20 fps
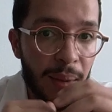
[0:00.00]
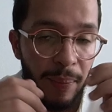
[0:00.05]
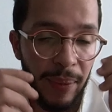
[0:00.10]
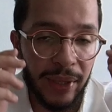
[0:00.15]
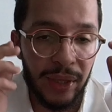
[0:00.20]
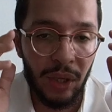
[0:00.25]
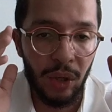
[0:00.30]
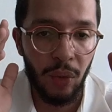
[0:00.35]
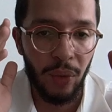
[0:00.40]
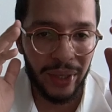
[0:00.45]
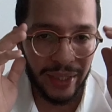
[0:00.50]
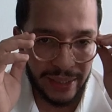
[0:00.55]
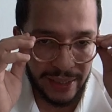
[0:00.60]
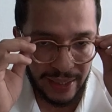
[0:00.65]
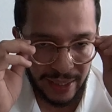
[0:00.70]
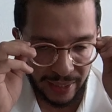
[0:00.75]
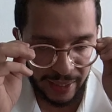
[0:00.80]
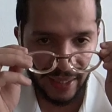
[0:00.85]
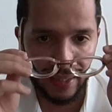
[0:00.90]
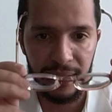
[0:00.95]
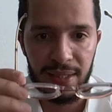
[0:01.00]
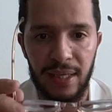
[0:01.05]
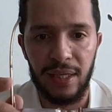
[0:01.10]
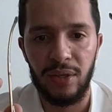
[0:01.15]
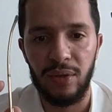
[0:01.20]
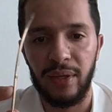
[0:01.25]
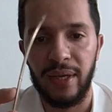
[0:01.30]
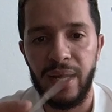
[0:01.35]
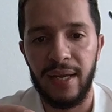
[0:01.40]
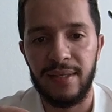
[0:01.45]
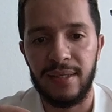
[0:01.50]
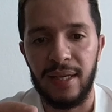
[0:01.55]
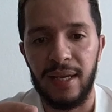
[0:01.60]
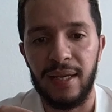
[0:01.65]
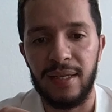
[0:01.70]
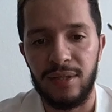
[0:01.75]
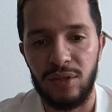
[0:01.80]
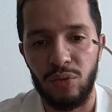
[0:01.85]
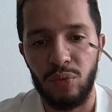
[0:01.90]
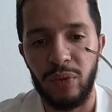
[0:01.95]
But the quality, I can tell you guys,
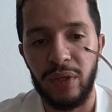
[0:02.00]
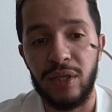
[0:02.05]
is